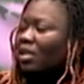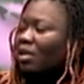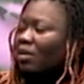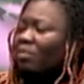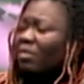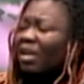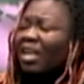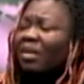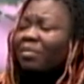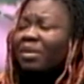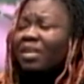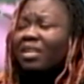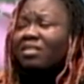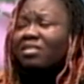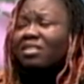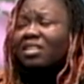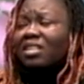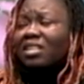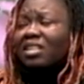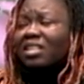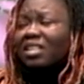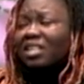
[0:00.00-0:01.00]
Maybe it's a
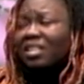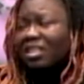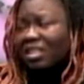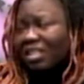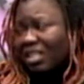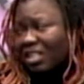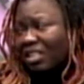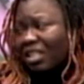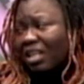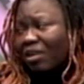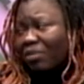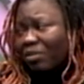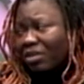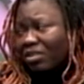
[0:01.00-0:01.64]
good thing that we're